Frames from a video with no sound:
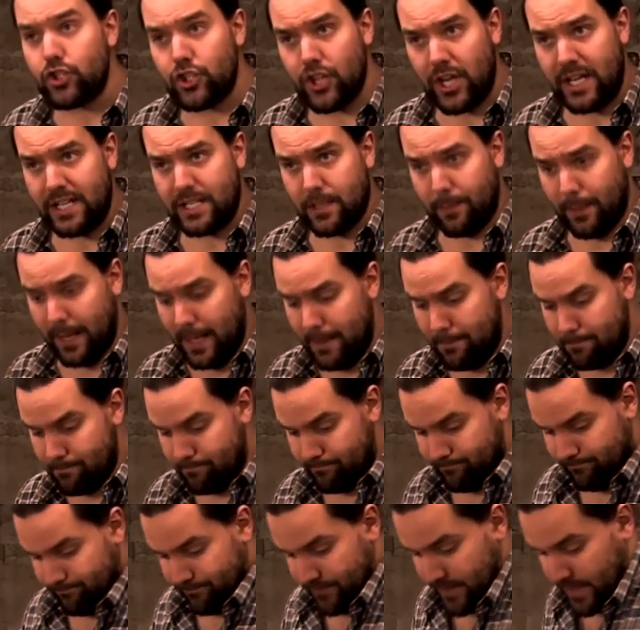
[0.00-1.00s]
cheat a bit.
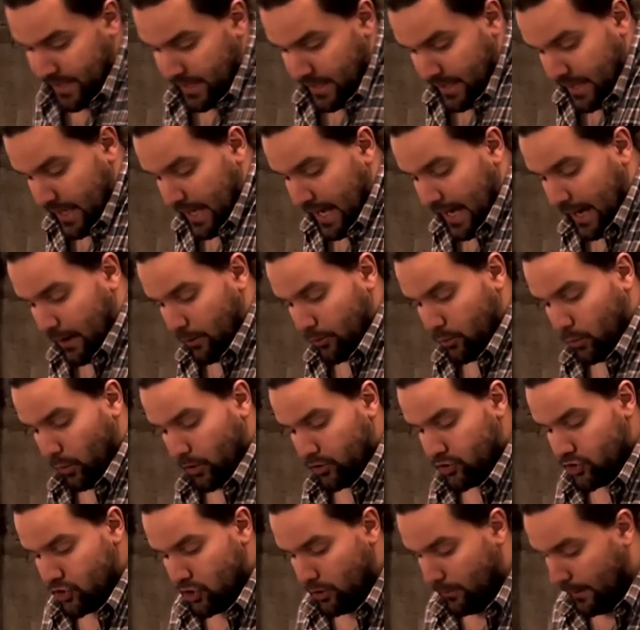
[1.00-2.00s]
I would
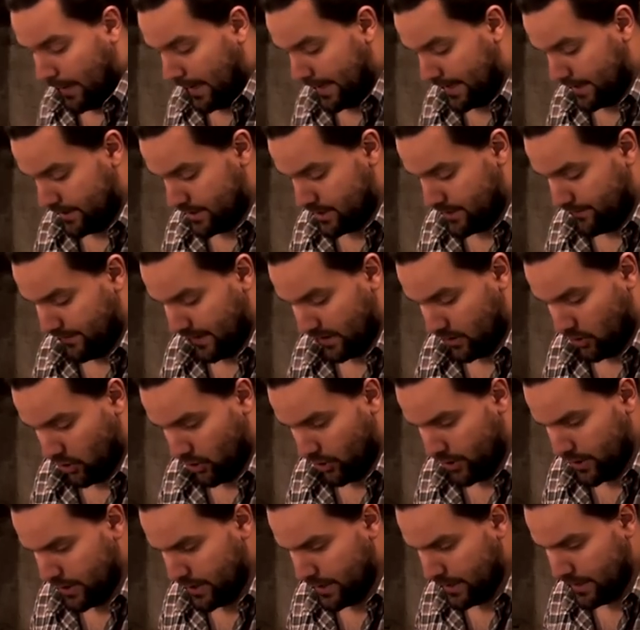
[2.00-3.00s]
want 2 irons if I
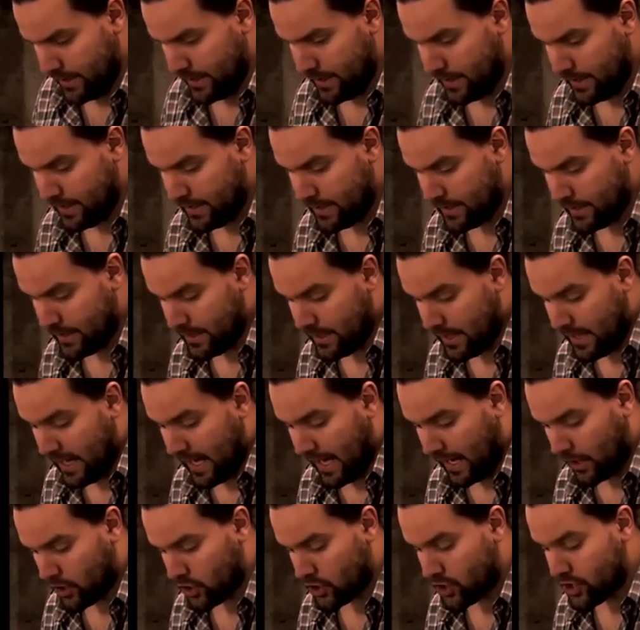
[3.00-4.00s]
could.
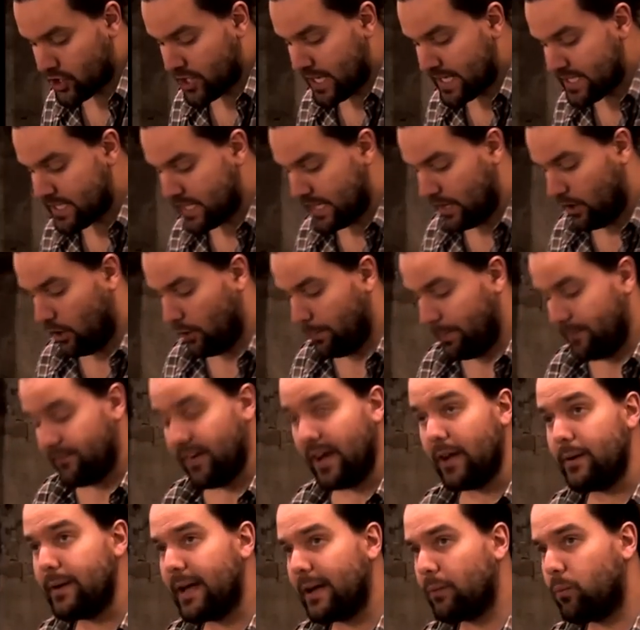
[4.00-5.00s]
I could set it up, if
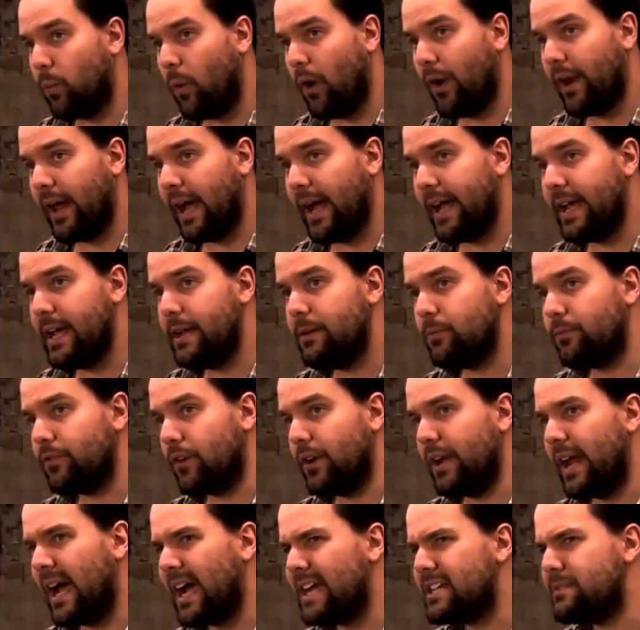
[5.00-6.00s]
I only had 1 iron,
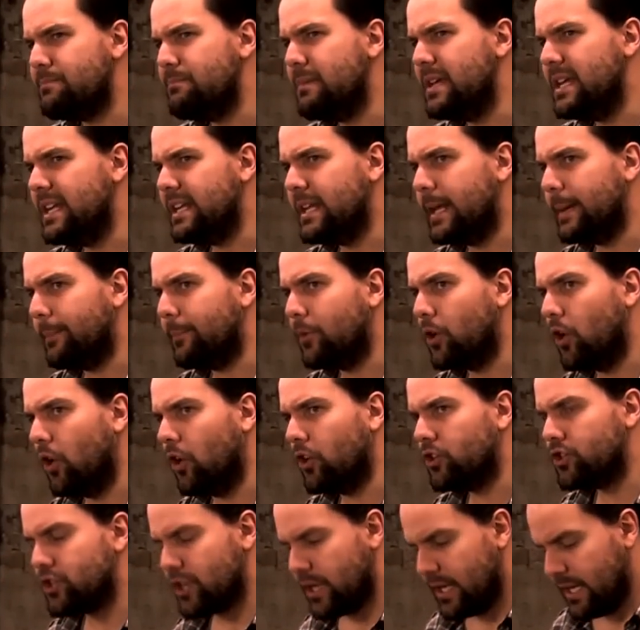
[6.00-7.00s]
for a nice medium
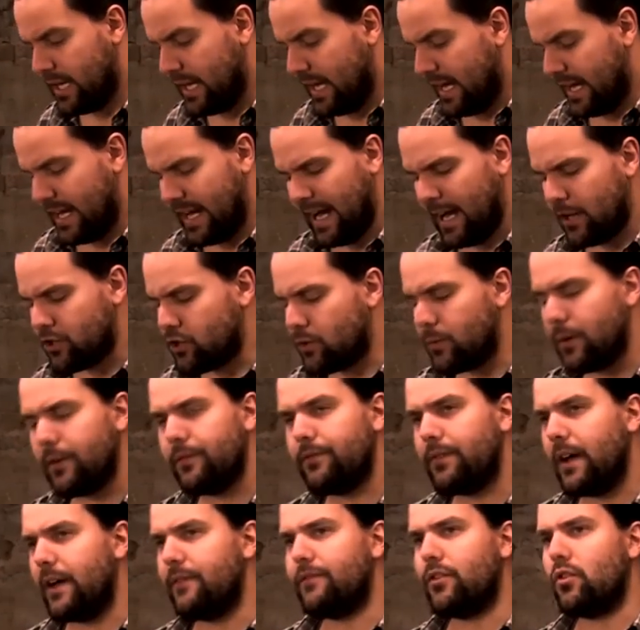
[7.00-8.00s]
cut, and that'll do
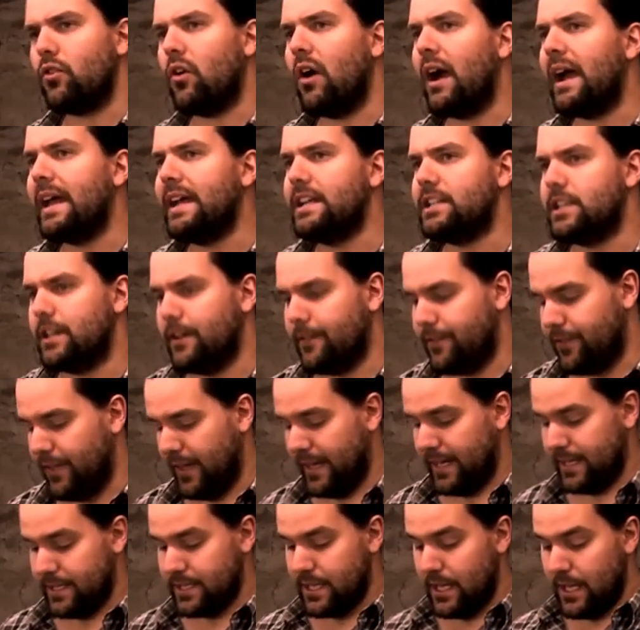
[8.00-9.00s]
a variety of
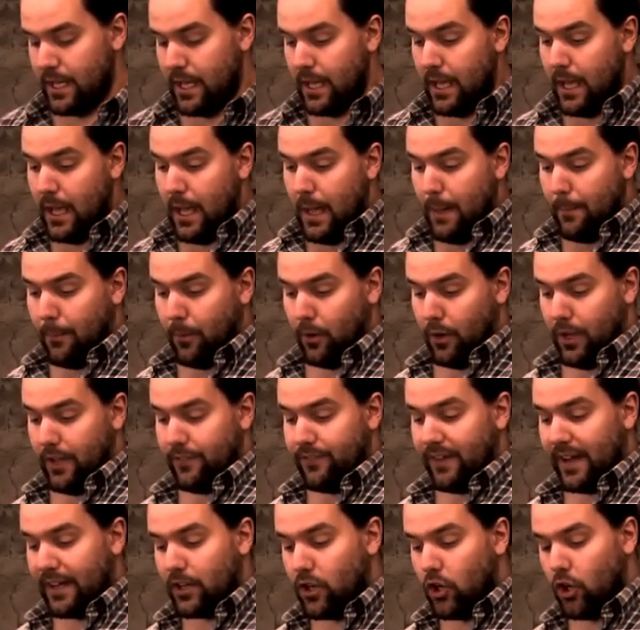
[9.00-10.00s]
things. But
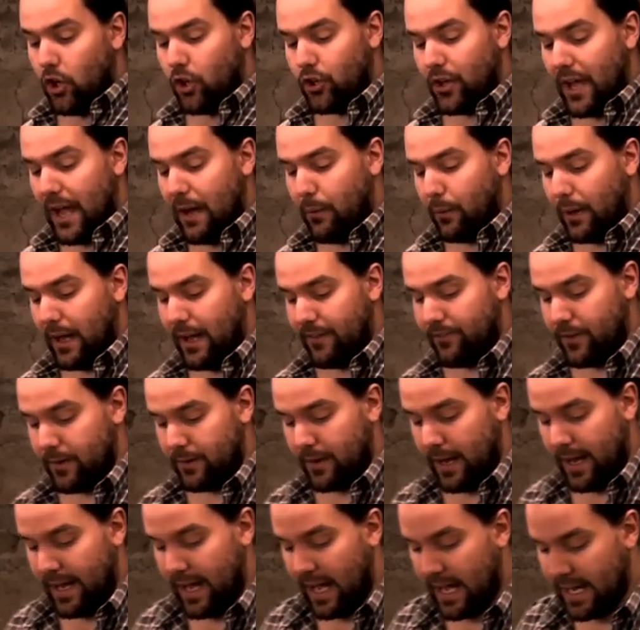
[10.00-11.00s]
if I could, I would have
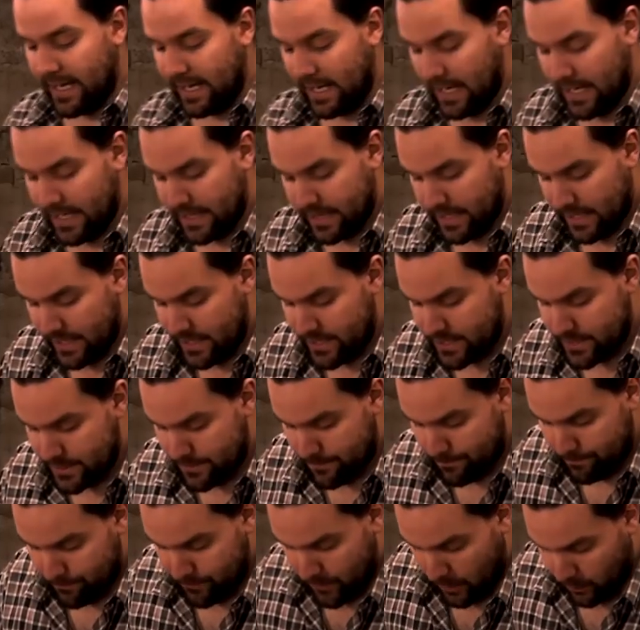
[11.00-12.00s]
an iron like
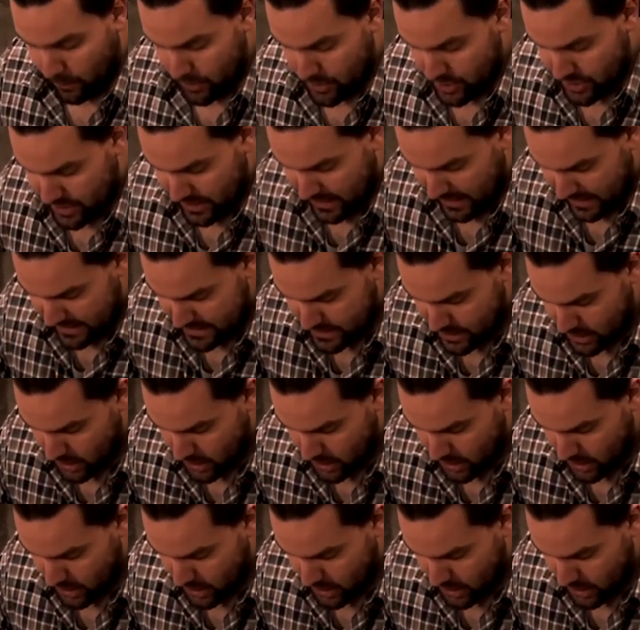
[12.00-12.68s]
this, which is a nice